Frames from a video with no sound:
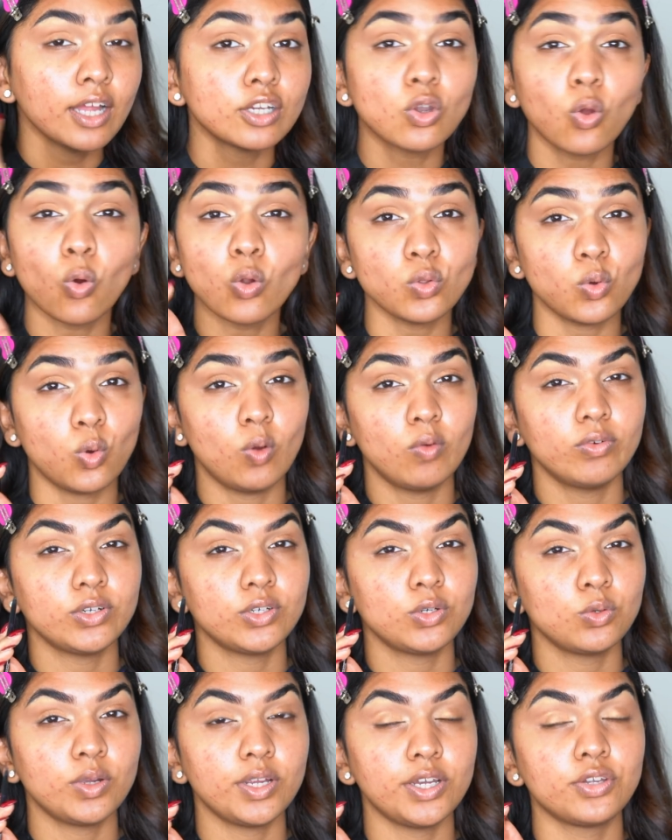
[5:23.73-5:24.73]
Don't
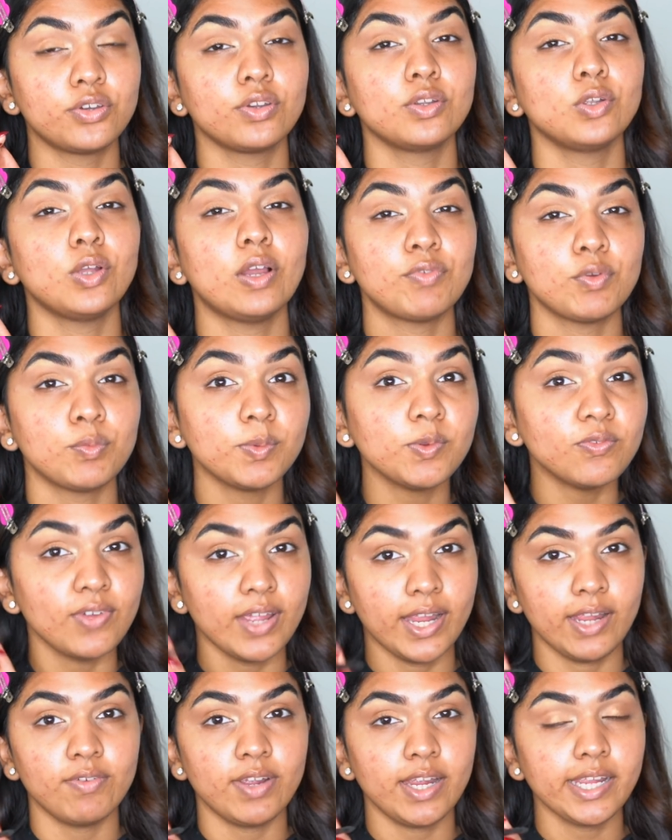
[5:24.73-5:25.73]
overdo it. You have to be
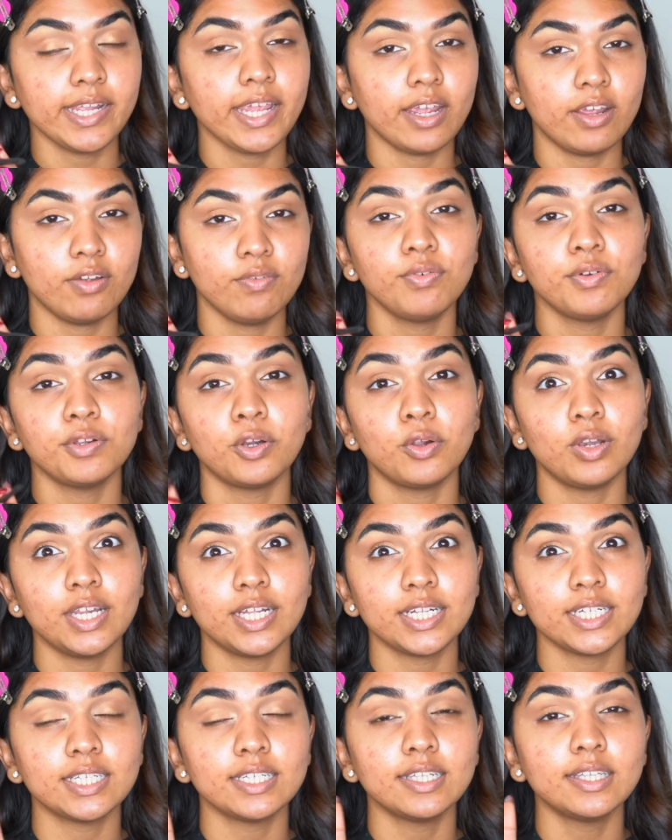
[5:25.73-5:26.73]
very, very careful or
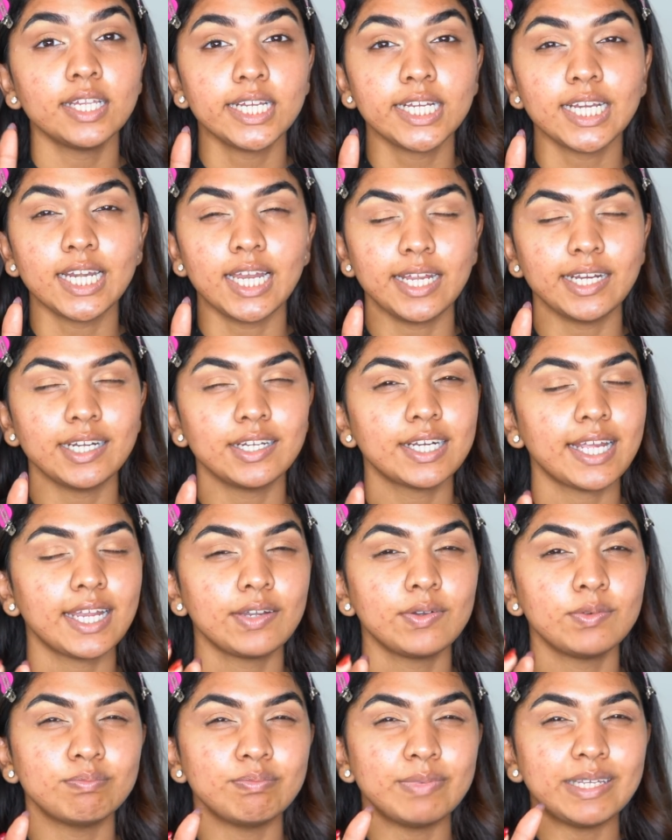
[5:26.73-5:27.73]
like the thick liner
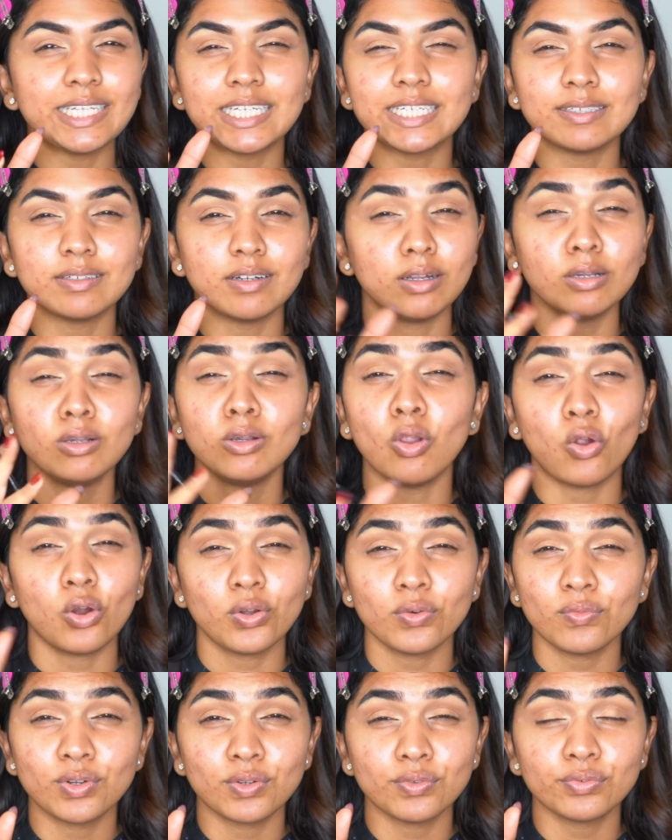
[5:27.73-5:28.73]
can make a
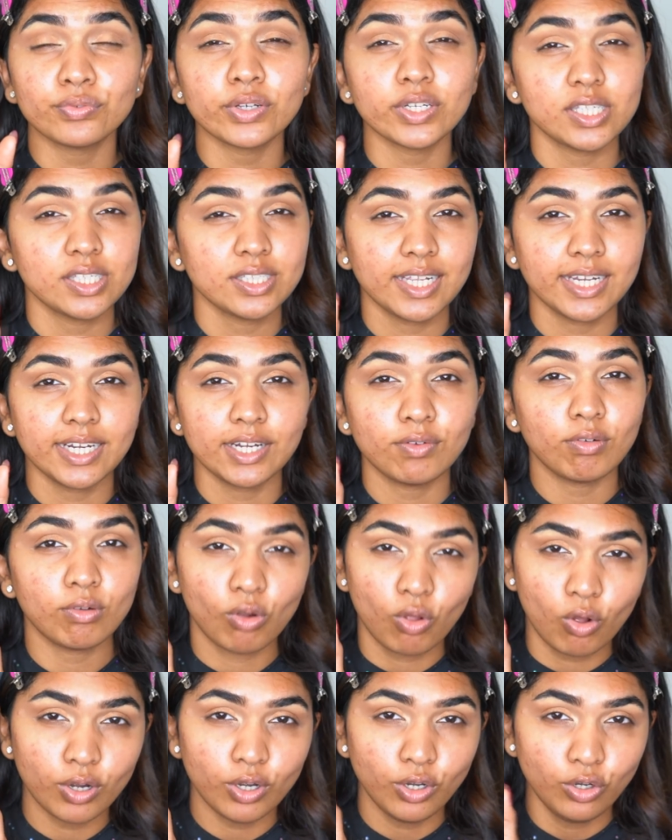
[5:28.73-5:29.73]
lot of difference and it will
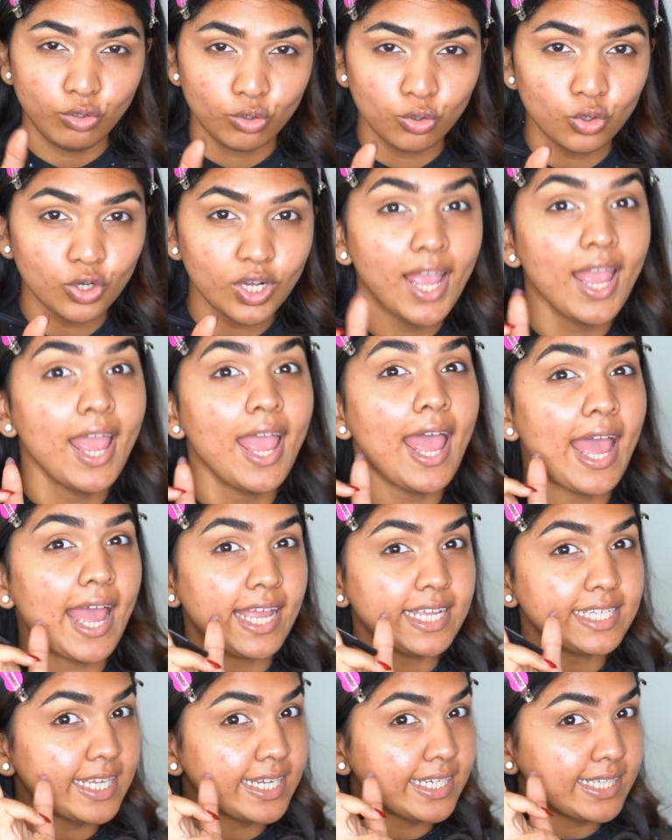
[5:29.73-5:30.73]
not look
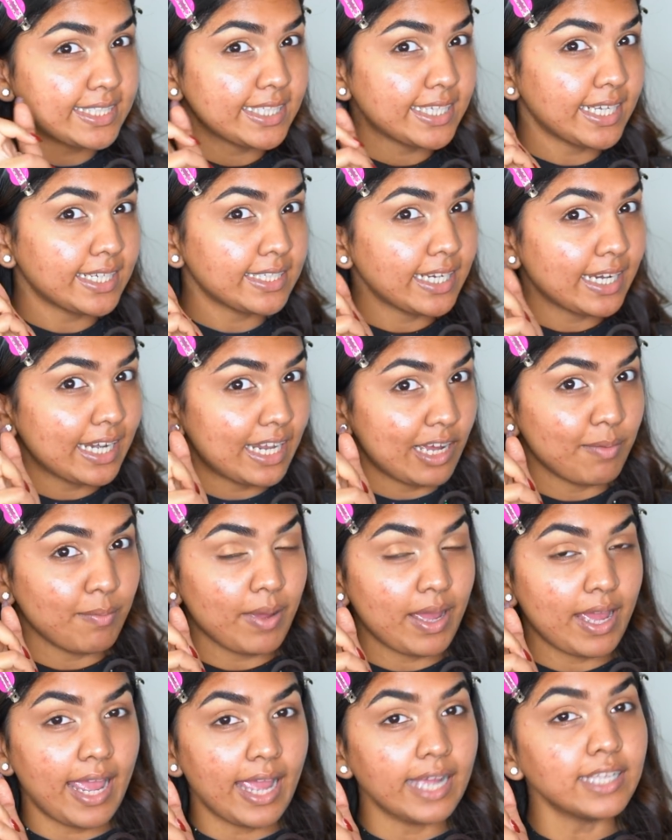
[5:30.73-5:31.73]
as sexy and
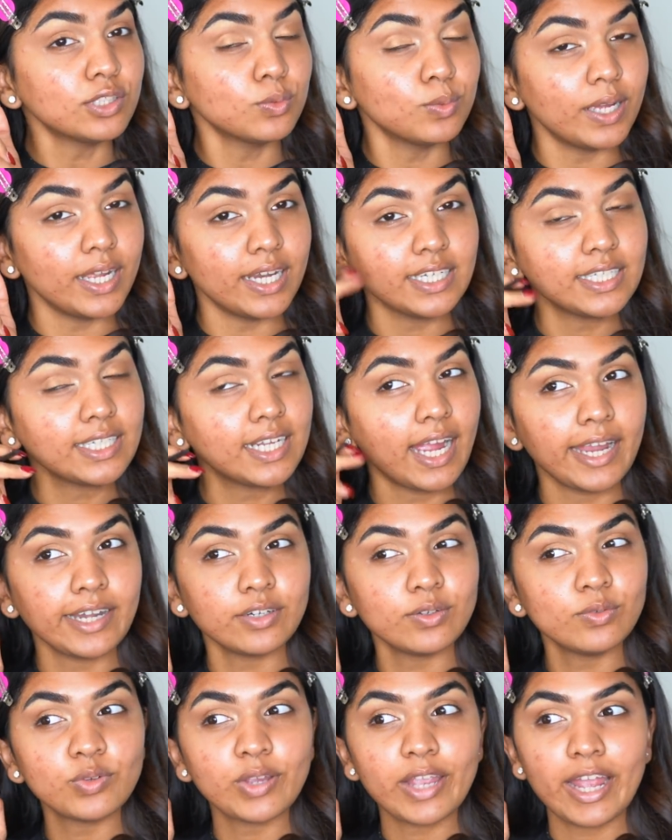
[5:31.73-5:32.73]
glam as well it
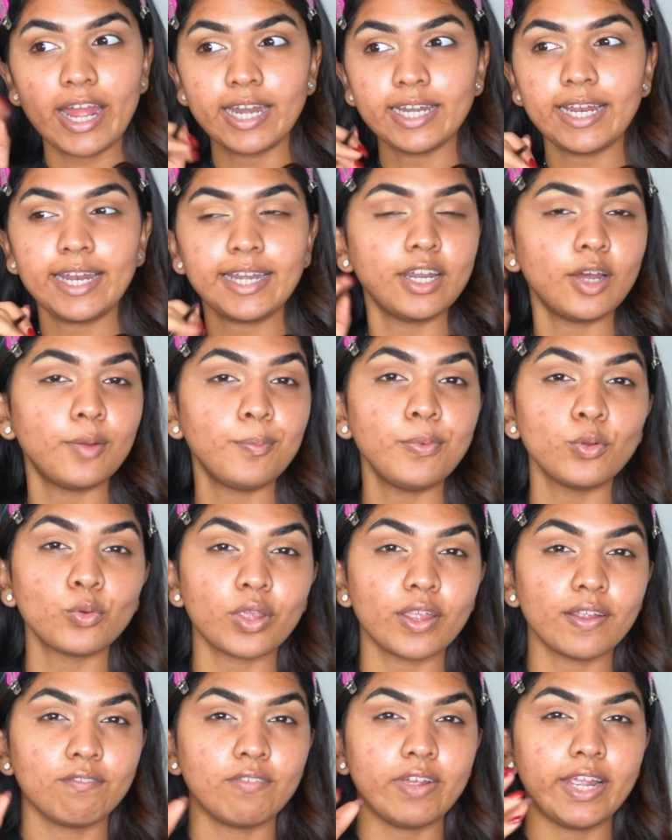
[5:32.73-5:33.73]
kind of can end up
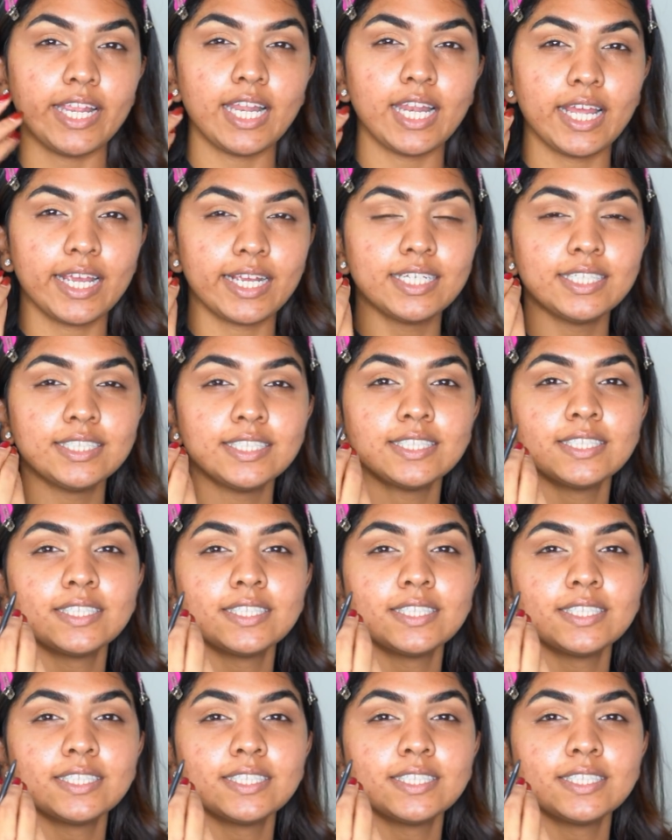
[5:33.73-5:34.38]
looking very like